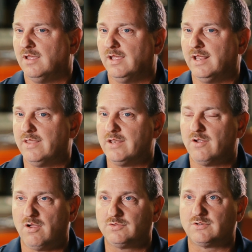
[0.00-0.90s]
And then,
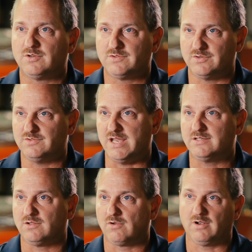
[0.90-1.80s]
of course, there's
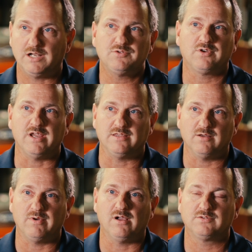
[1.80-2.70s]
diesel or electric heat
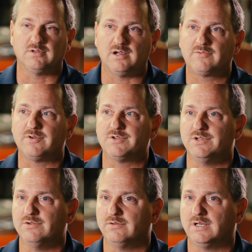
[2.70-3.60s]
that we also offer
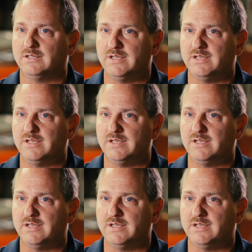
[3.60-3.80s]
too.